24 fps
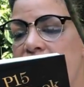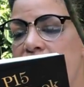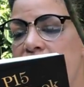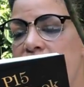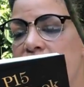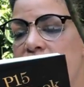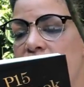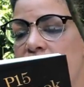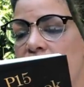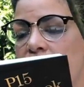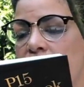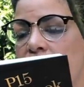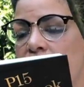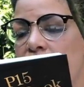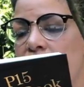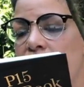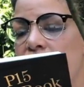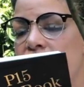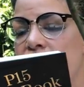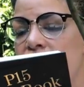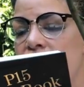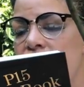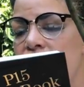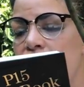years
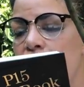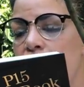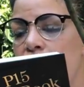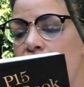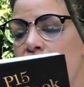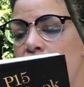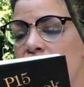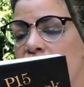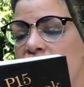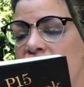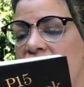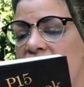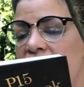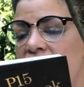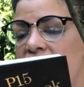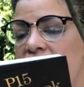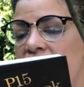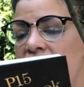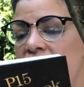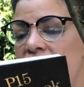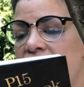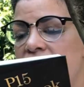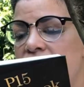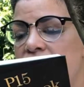earlier, Jim Crow
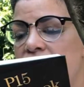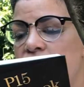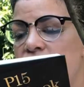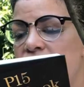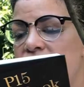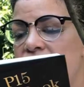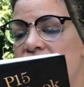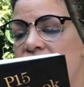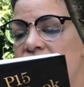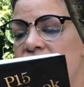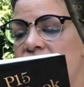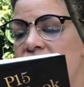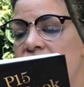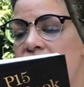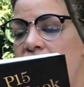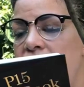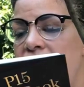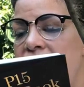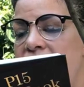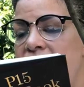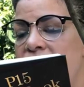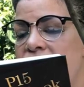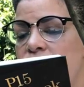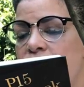segregation was
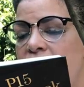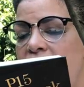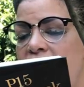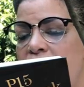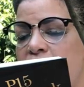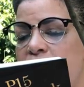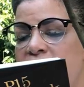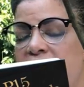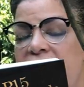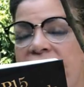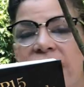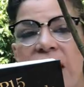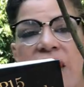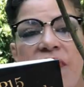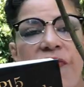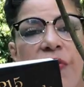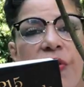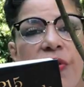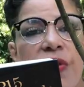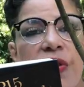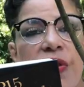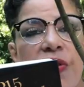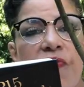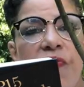legitimized by Plessy
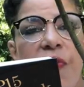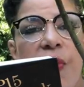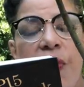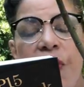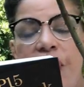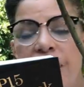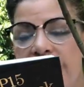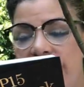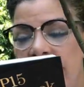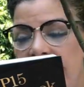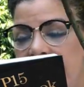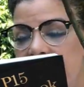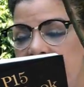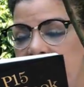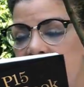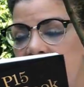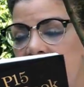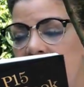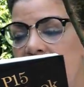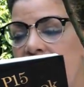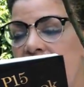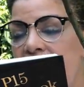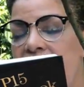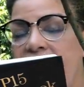versus Ferguson,
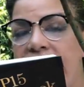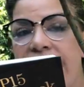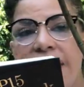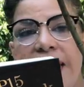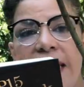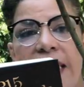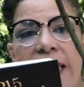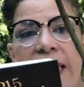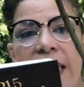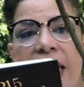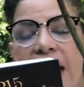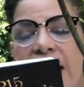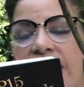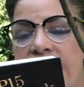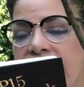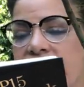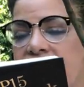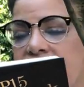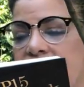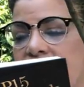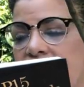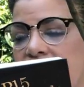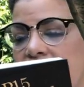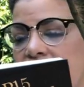
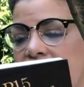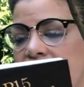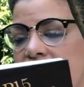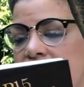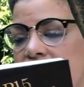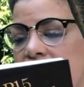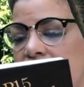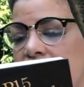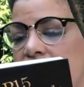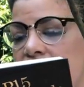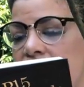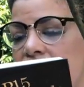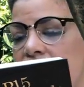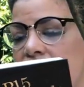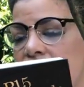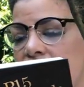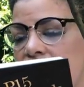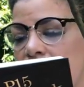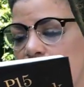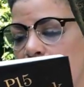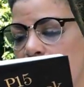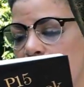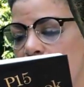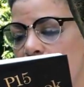1896.
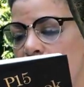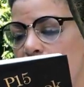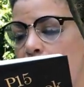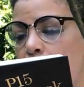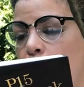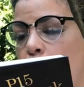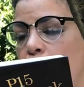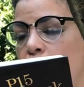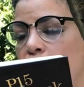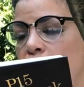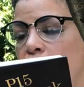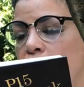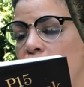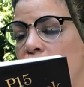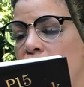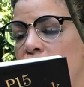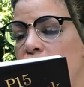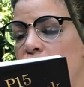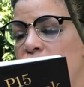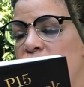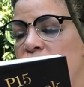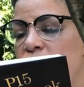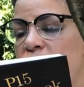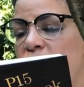Supreme Court
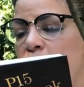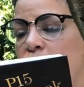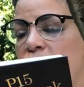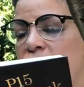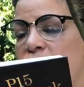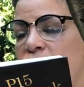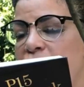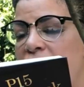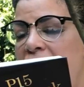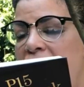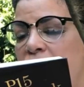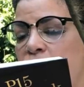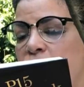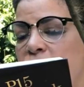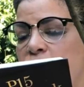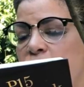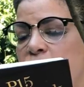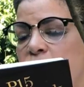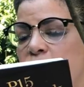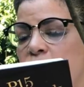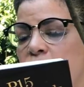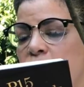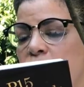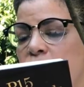ruling, which forced Black
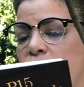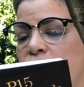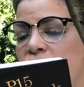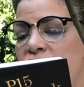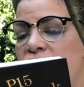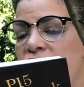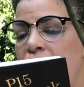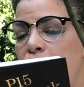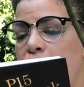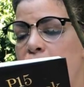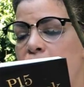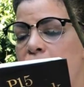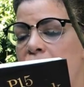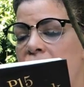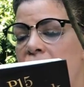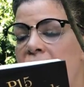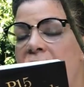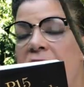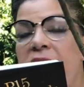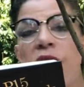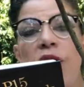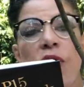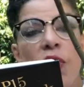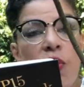people to use separate
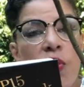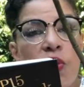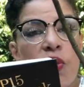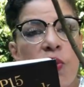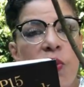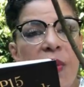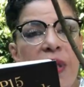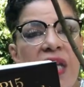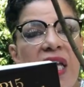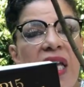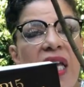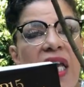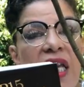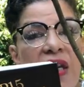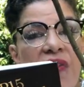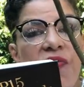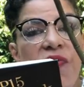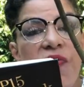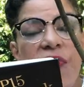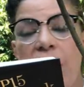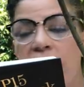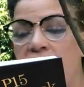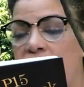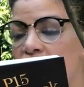and usually
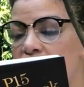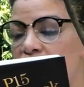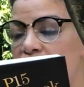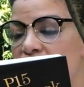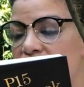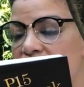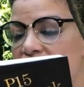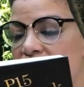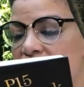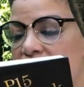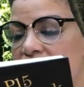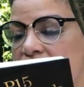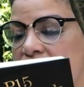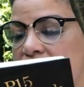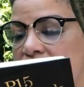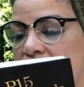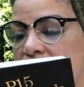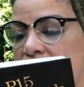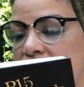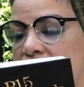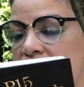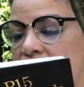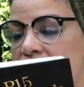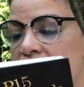inferior
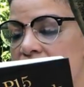facilities.